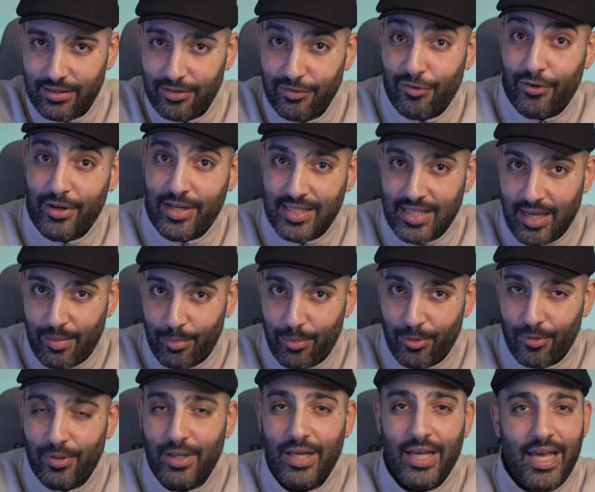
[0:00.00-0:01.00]
For
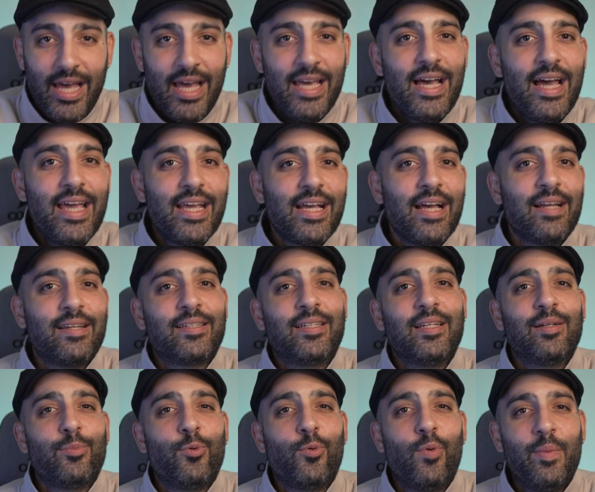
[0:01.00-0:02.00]
example, A I can
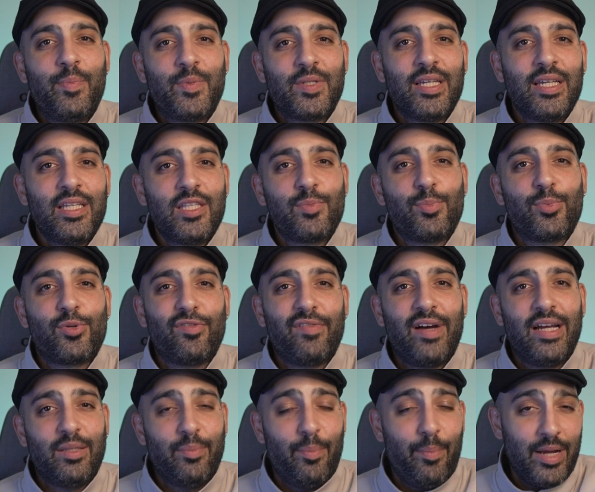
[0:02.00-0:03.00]
help websites
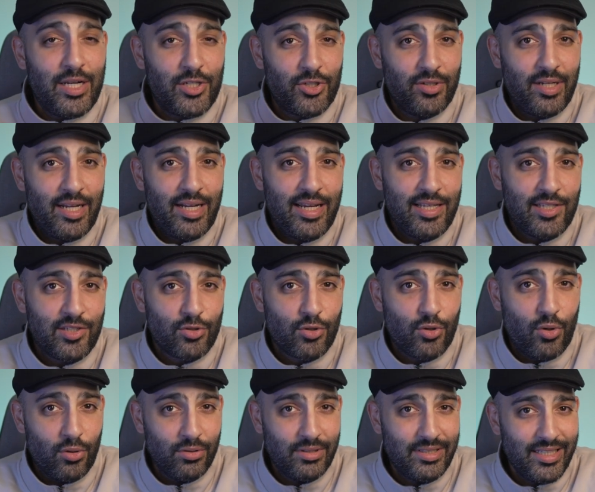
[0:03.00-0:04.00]
provide personalized
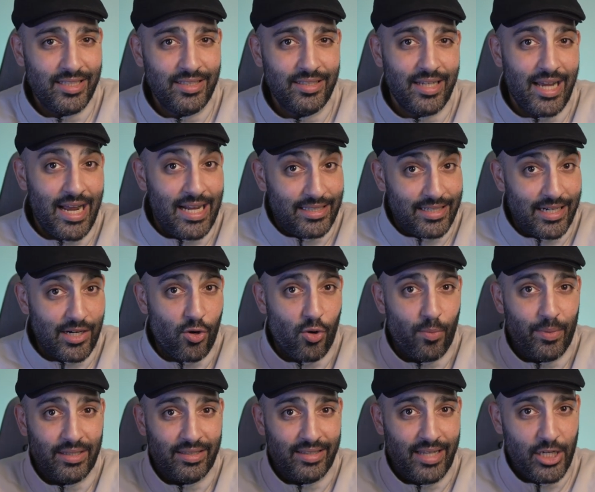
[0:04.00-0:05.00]
content and
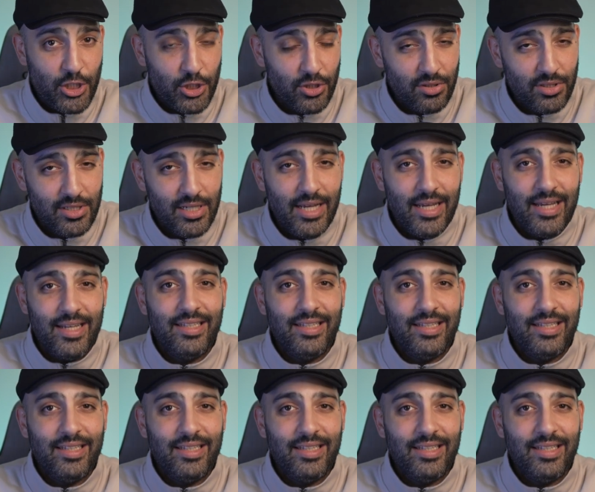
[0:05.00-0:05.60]
recommendations